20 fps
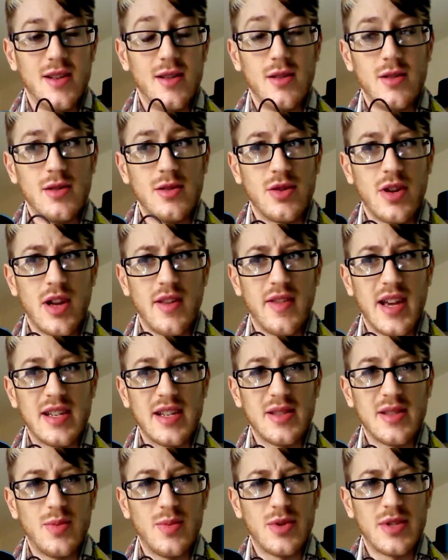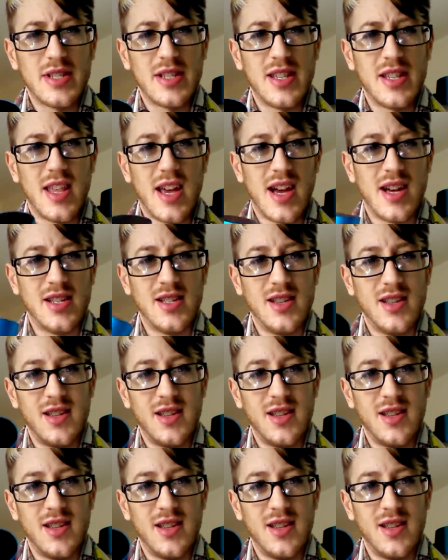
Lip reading: Oh no, what's that?